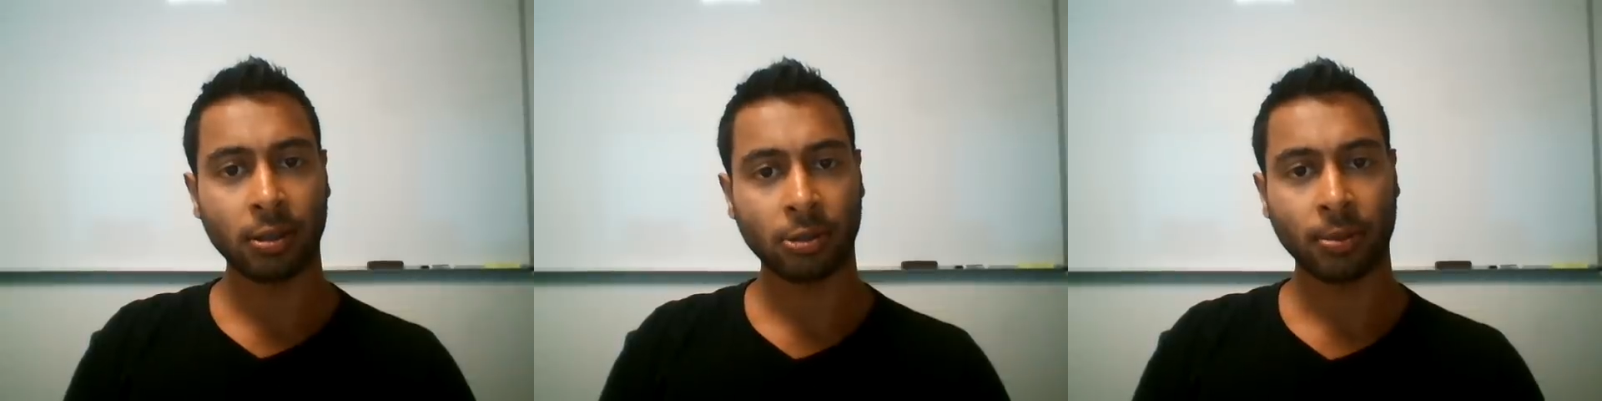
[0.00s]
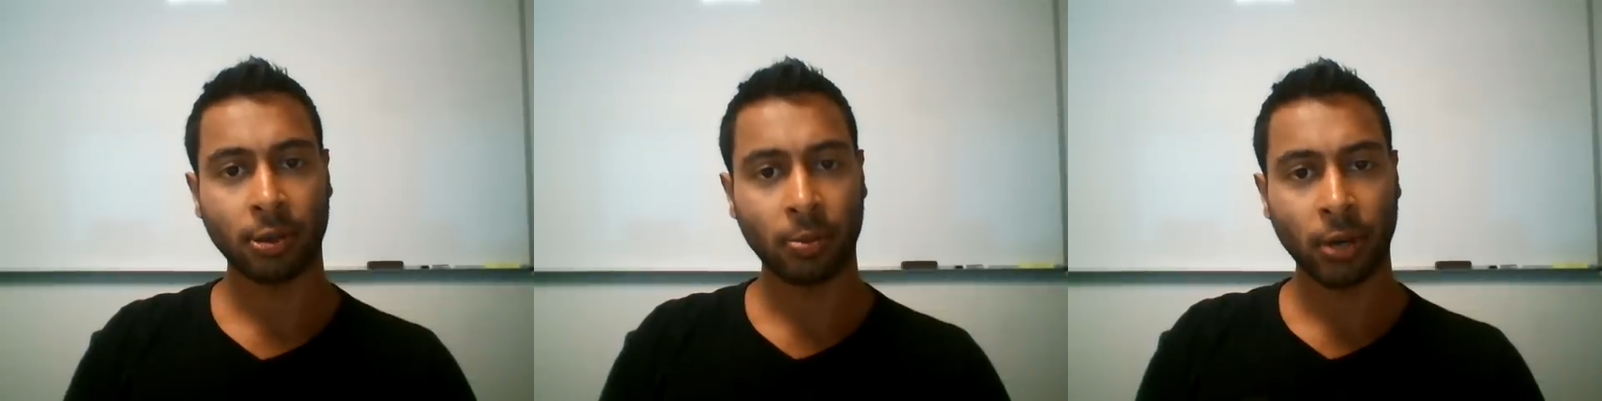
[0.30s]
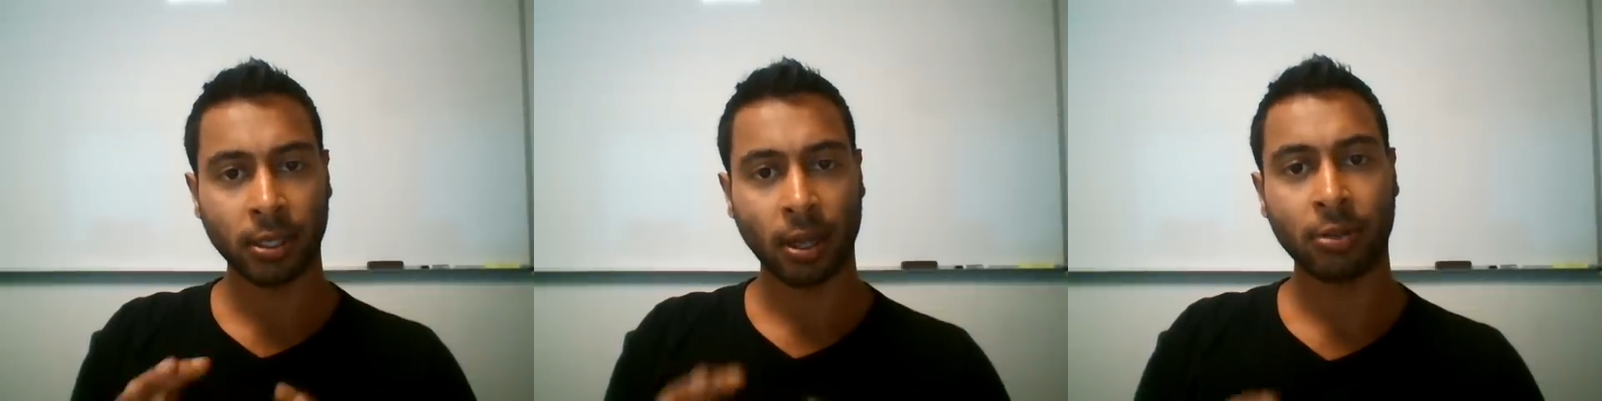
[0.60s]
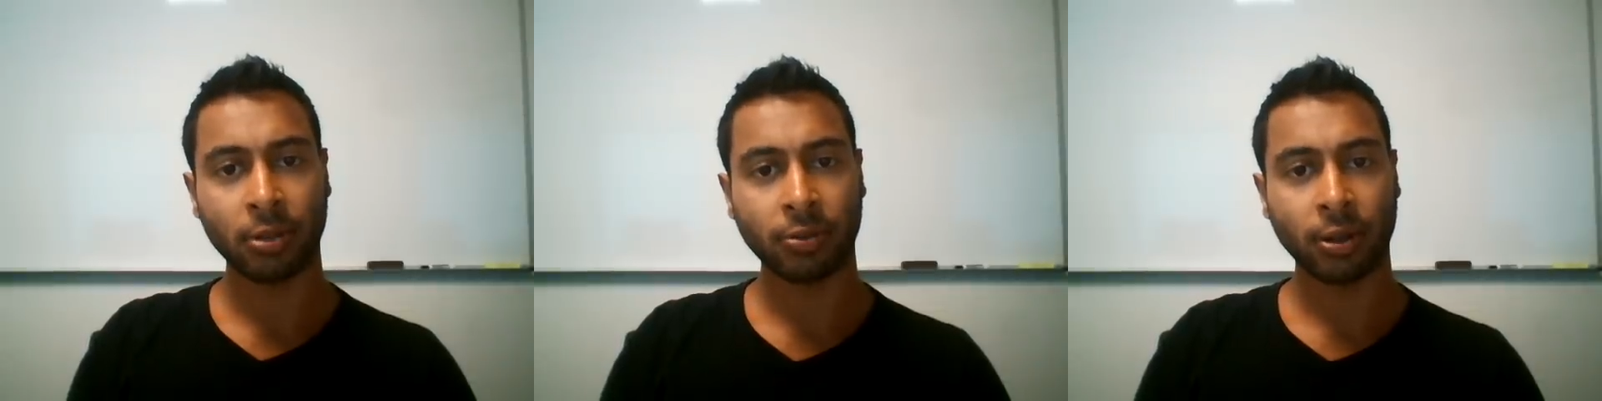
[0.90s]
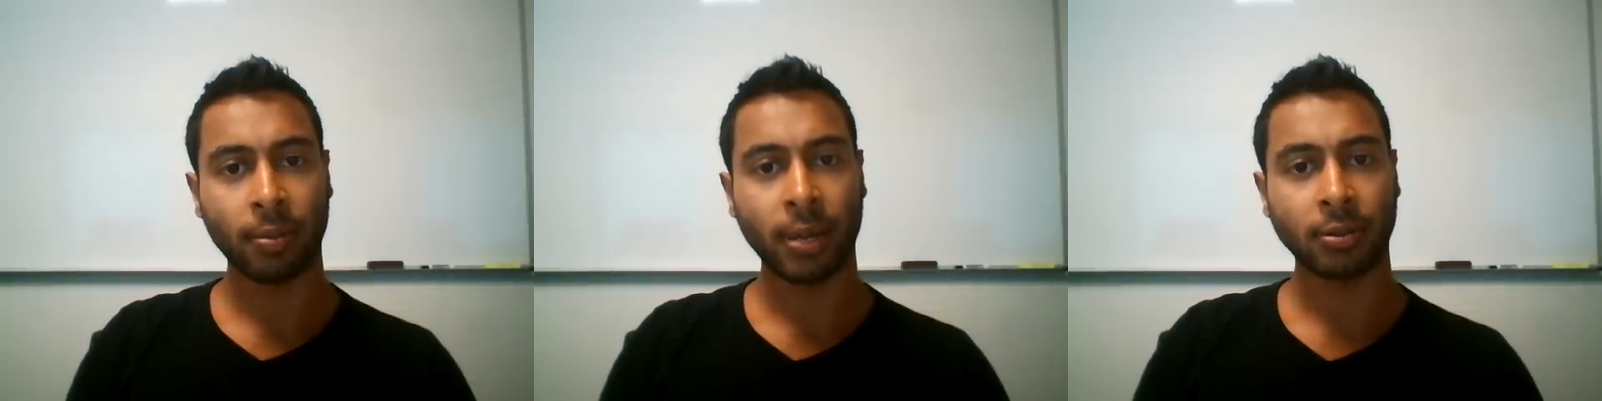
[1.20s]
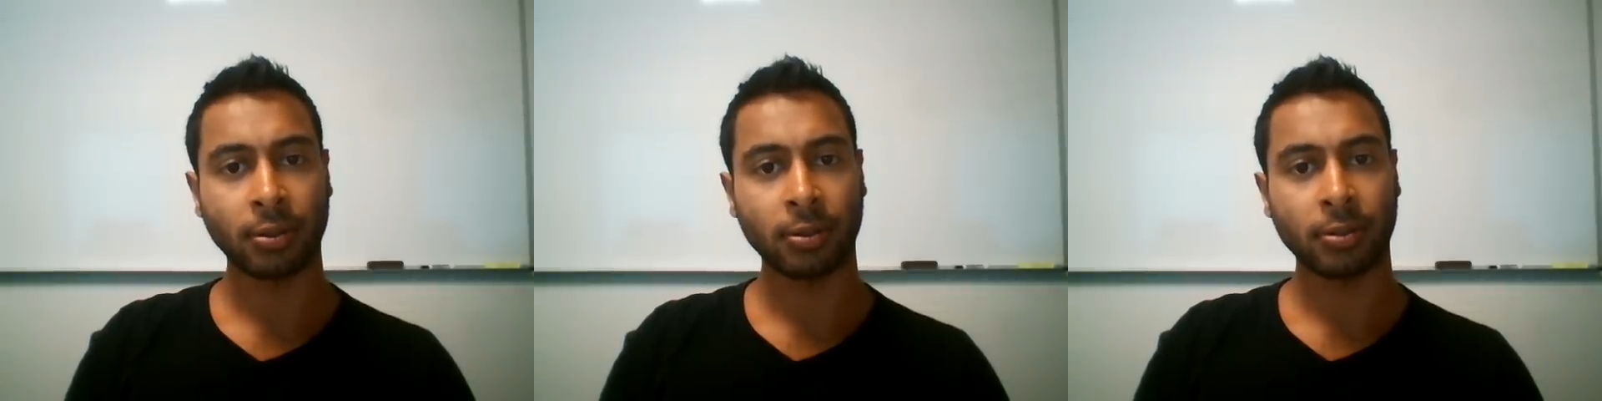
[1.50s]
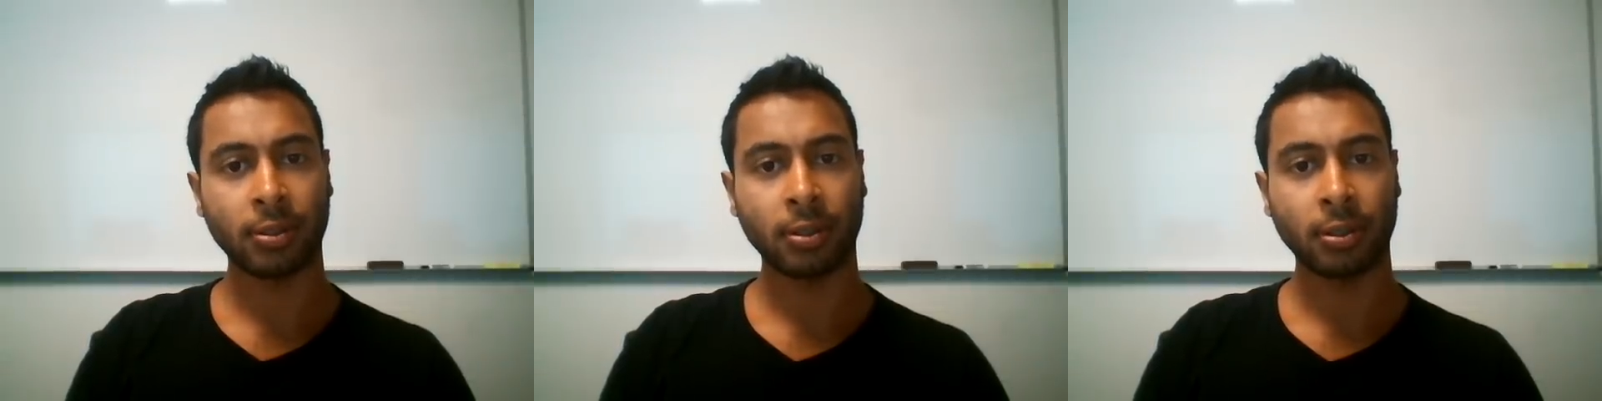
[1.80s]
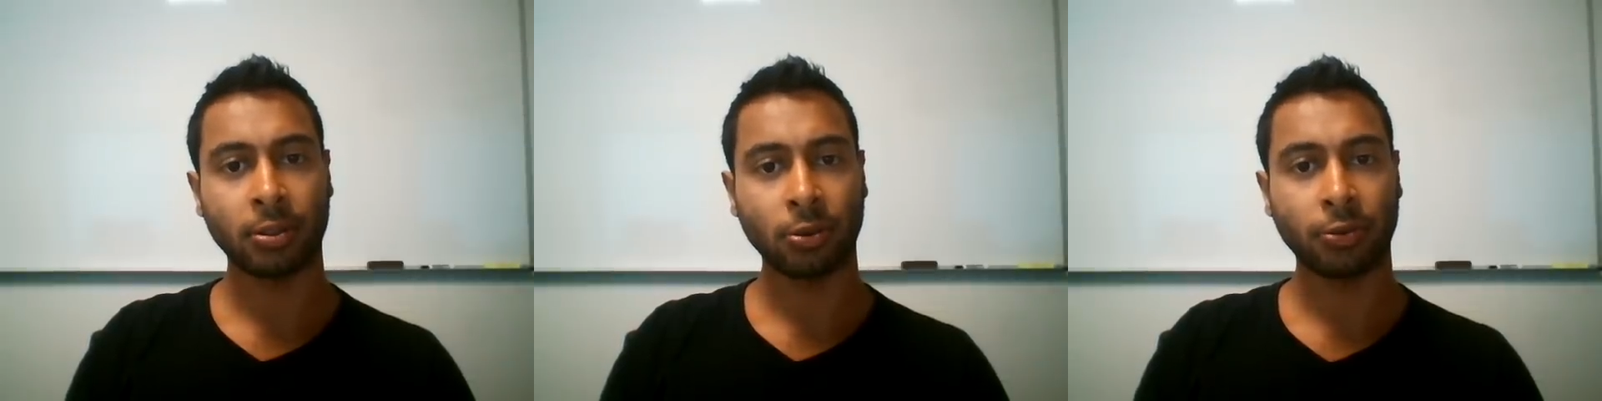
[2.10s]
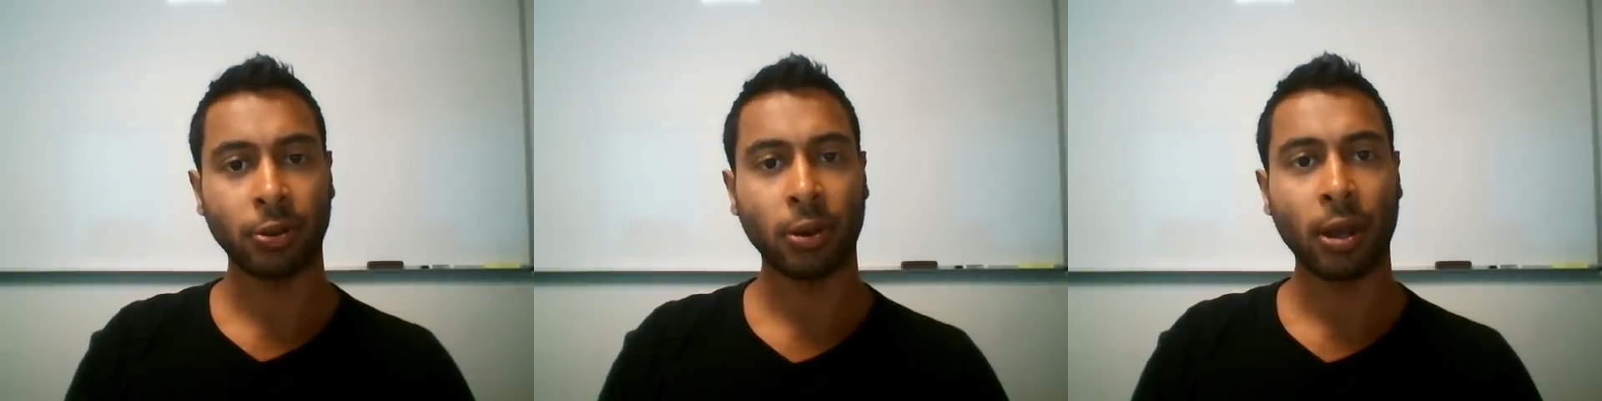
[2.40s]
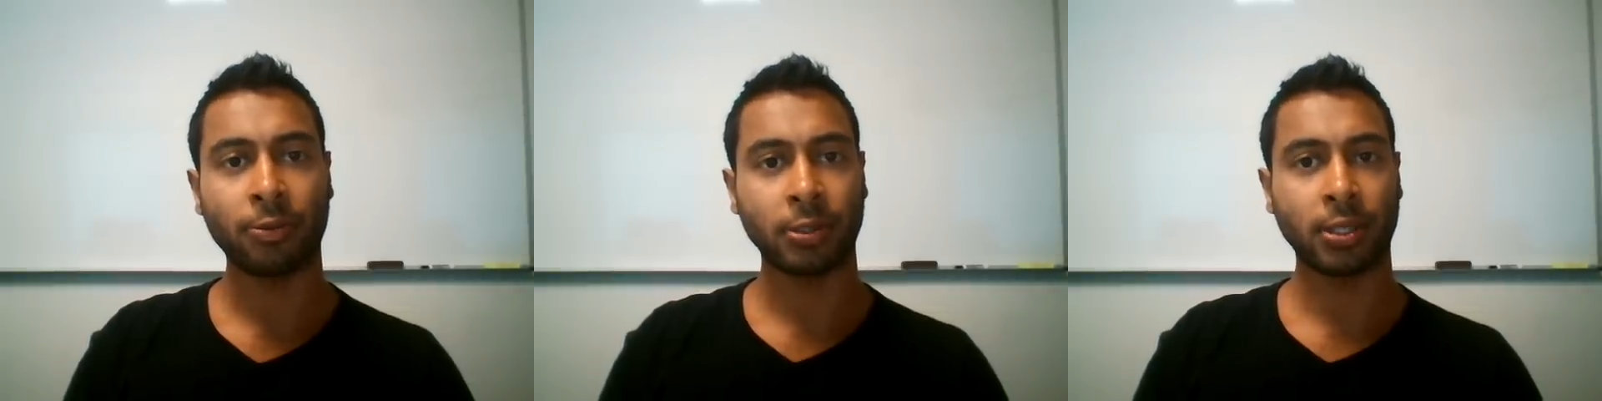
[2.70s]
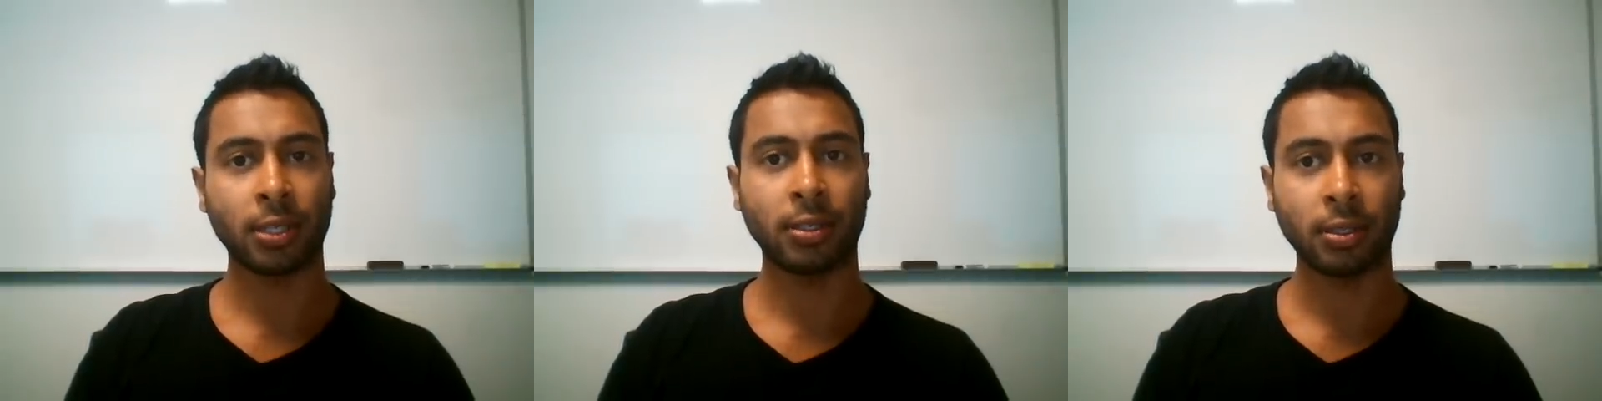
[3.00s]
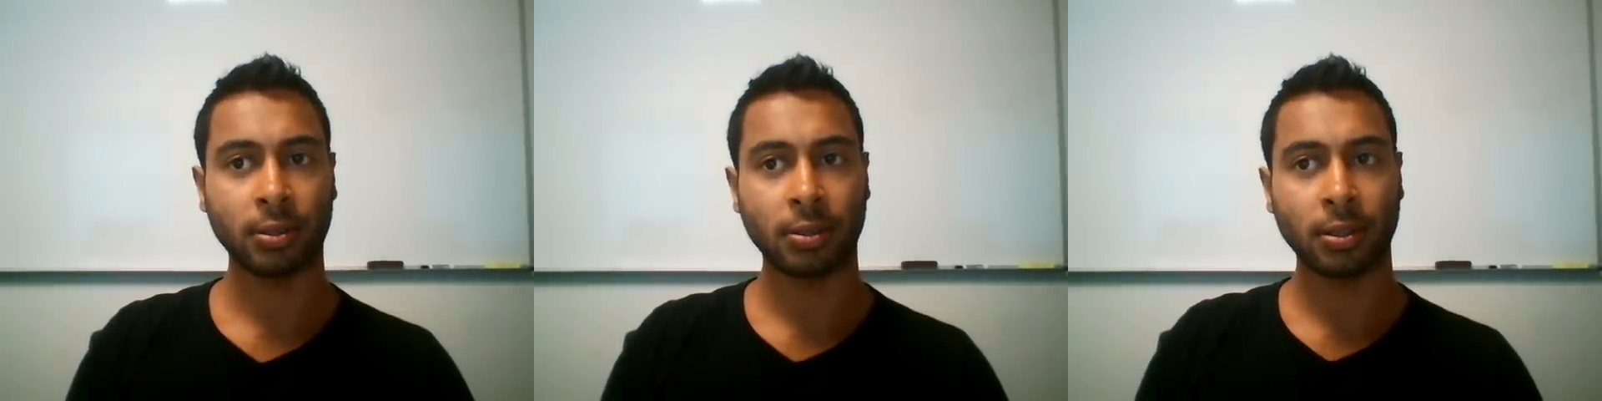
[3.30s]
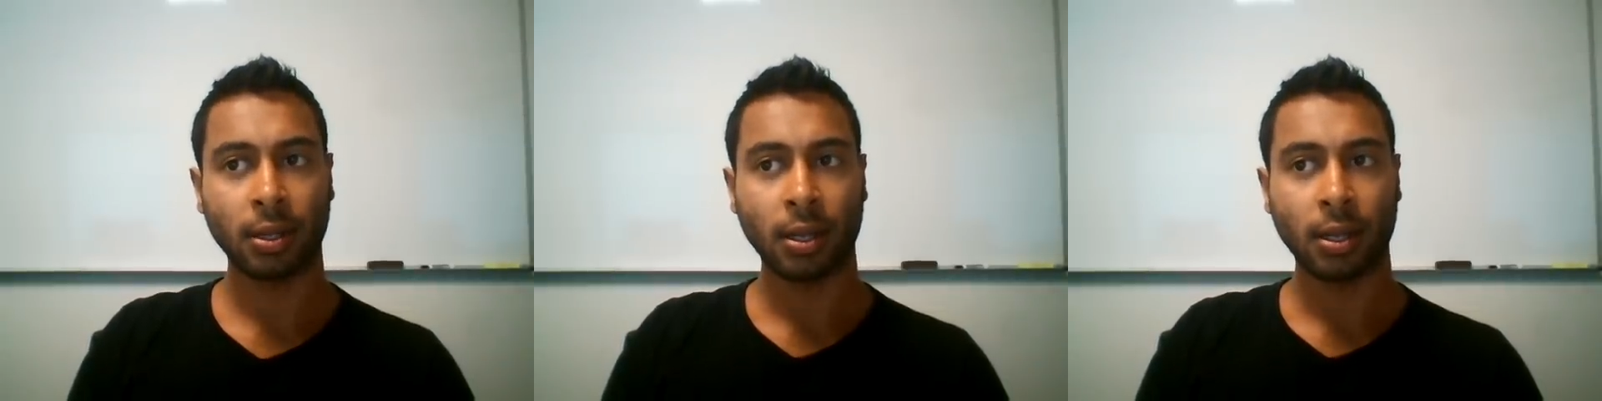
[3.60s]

so I'm going to break down these fundamentals into a few helpful techniques.